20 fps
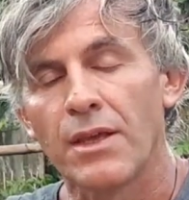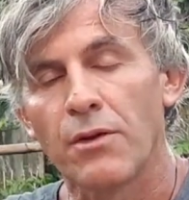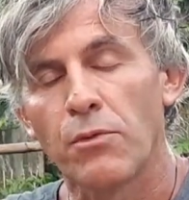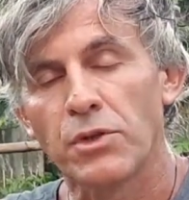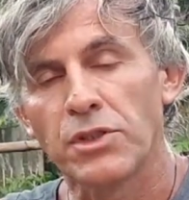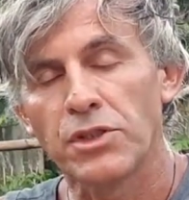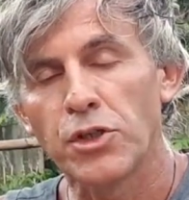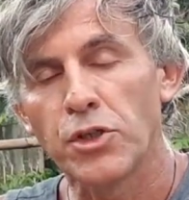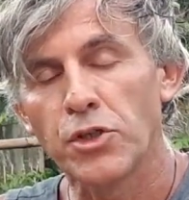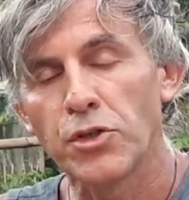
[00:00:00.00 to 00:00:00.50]
it
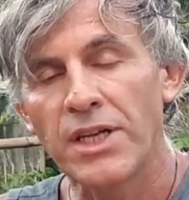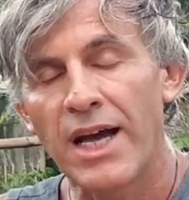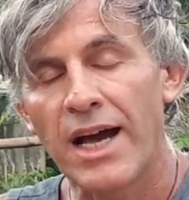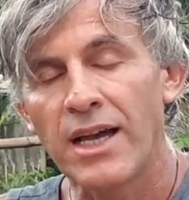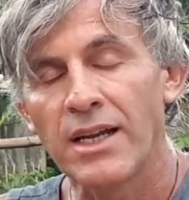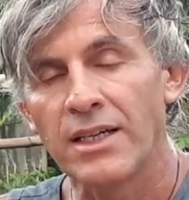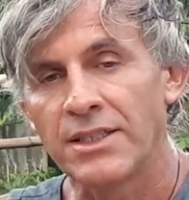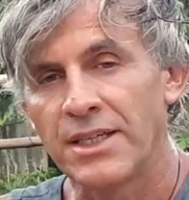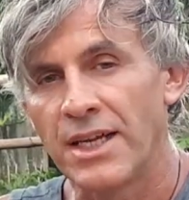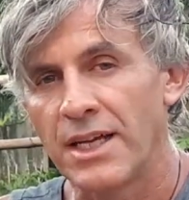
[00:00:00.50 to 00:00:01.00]
was a good
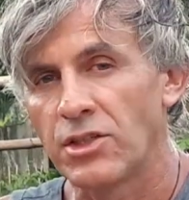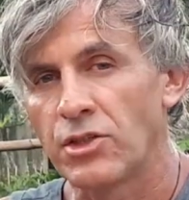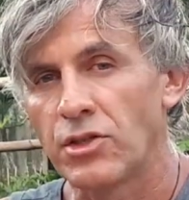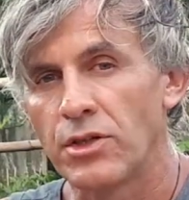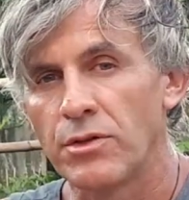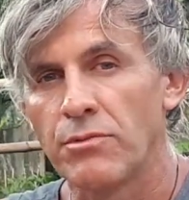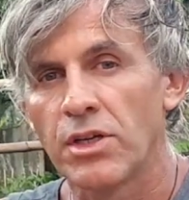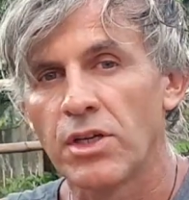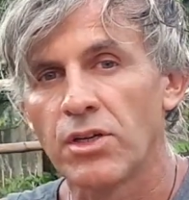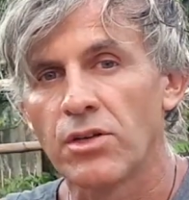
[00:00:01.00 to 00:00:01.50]
island
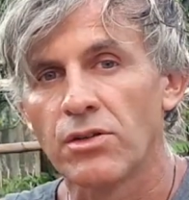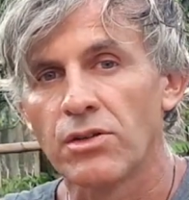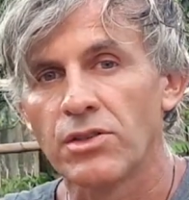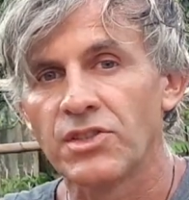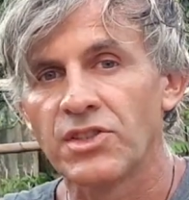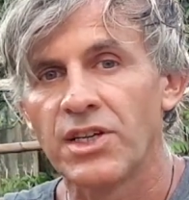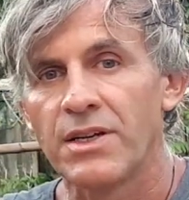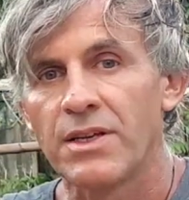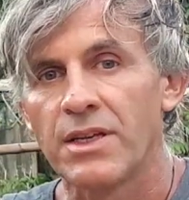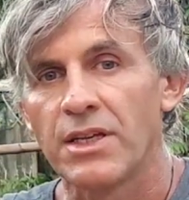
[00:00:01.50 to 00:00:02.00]
actually,
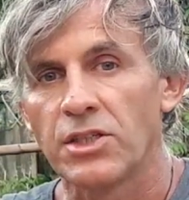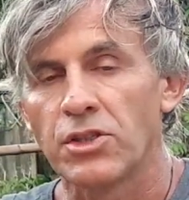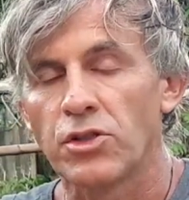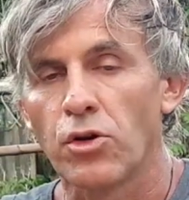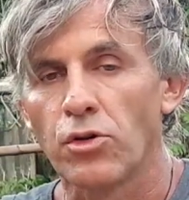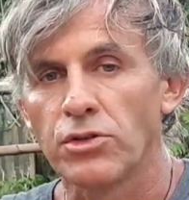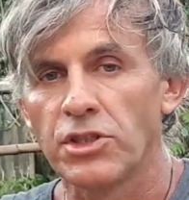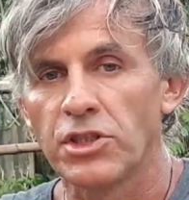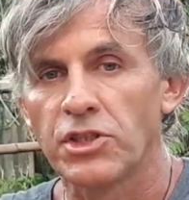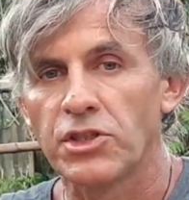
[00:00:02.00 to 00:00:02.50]
because it's
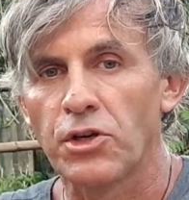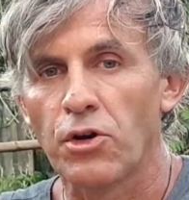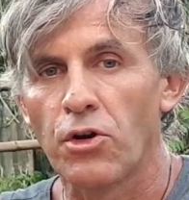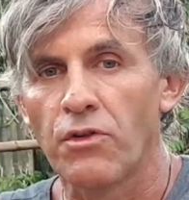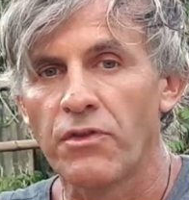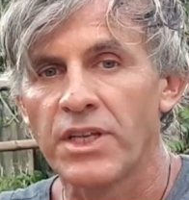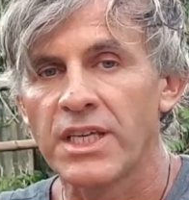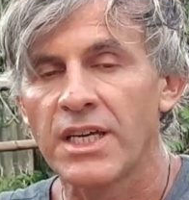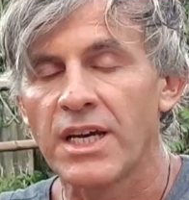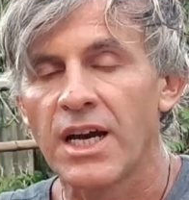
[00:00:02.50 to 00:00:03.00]
called
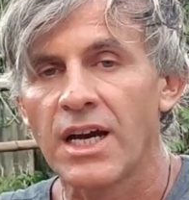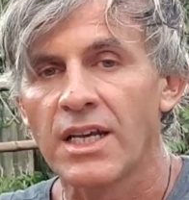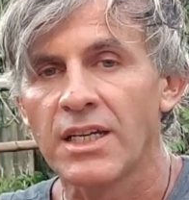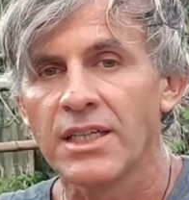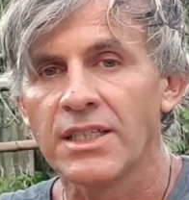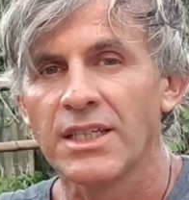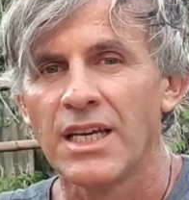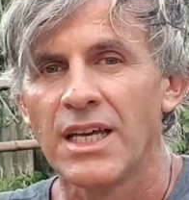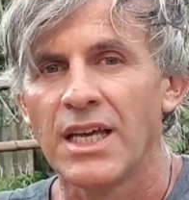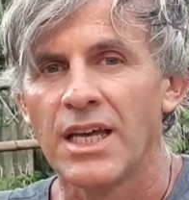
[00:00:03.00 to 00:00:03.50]
Discovery
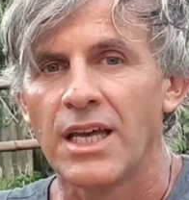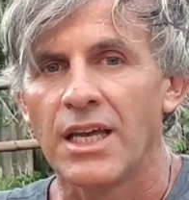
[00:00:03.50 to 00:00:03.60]
Island.